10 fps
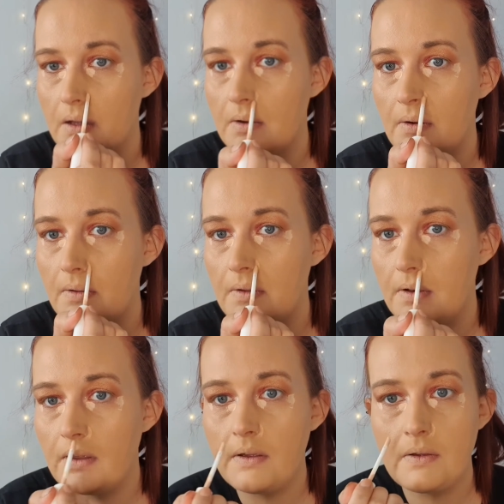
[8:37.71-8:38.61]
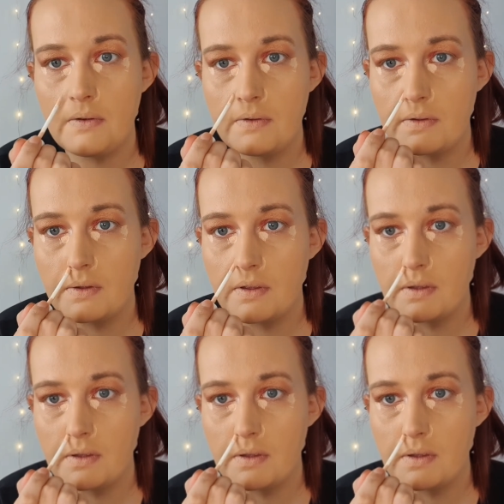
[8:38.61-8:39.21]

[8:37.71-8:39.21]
around the nose,